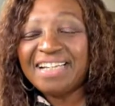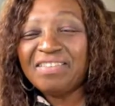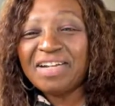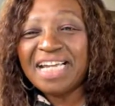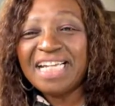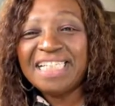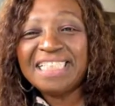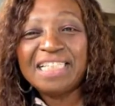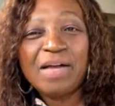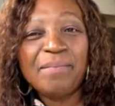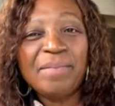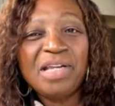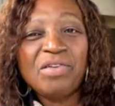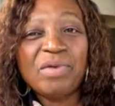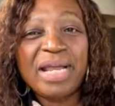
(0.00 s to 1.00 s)
Okay, this is going
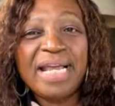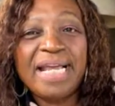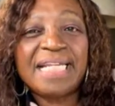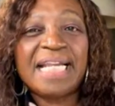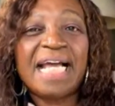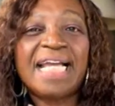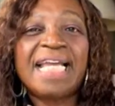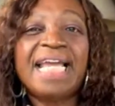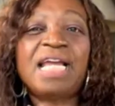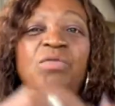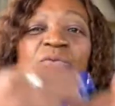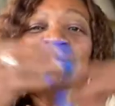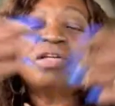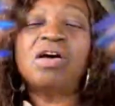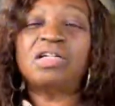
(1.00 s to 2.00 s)
to be great.
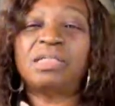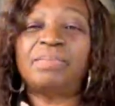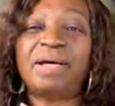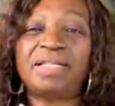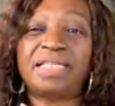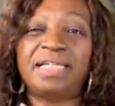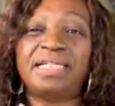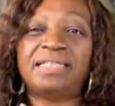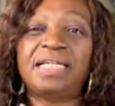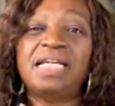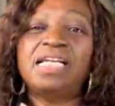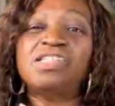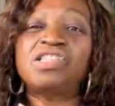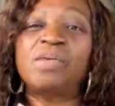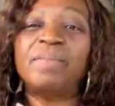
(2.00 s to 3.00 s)
Again, we talked about this.
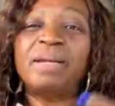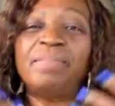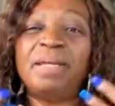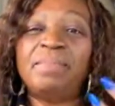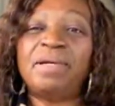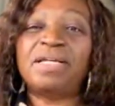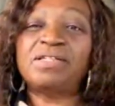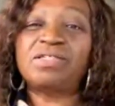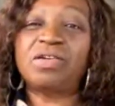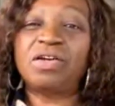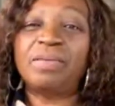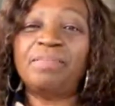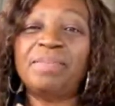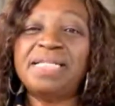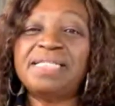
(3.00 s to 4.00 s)
So many people can
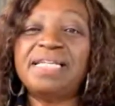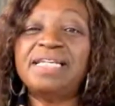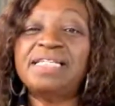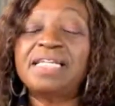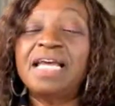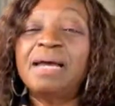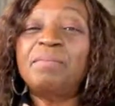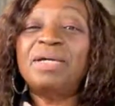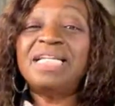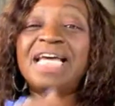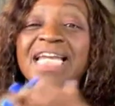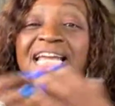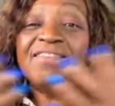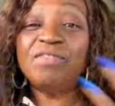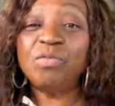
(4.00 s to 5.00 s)
start a business, but
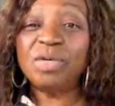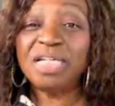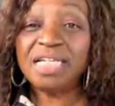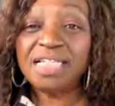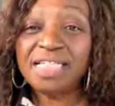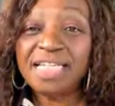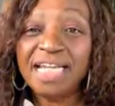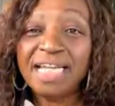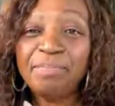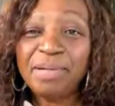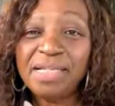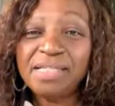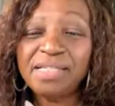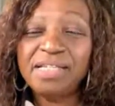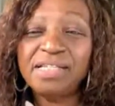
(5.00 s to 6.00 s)
not everyone can stay in
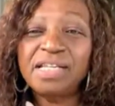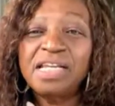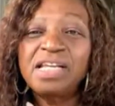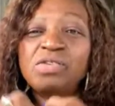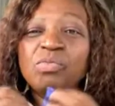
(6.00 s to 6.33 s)
business.